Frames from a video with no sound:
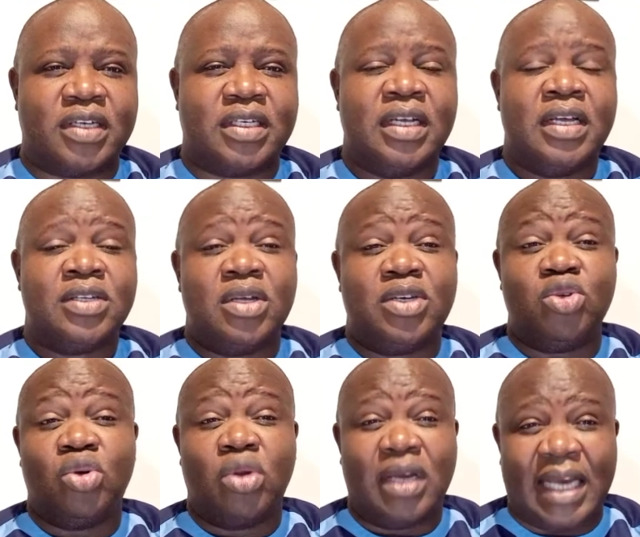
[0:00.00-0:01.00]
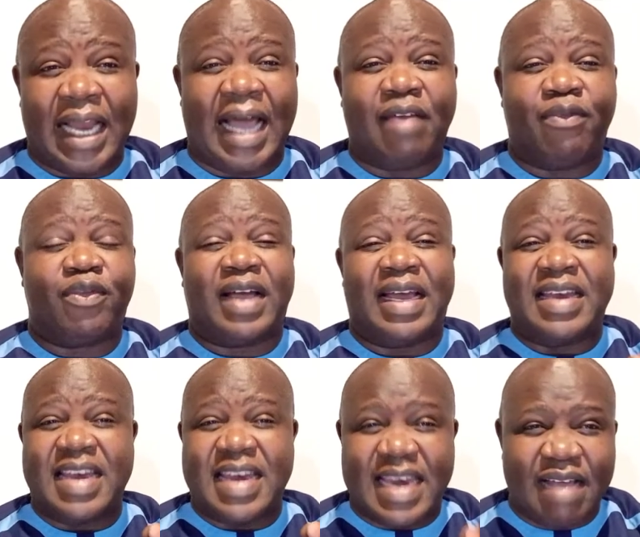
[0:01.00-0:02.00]
so that your life
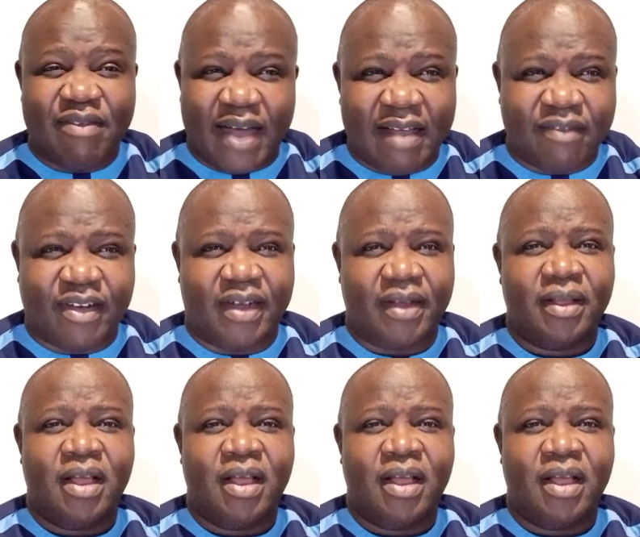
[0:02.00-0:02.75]
can never ever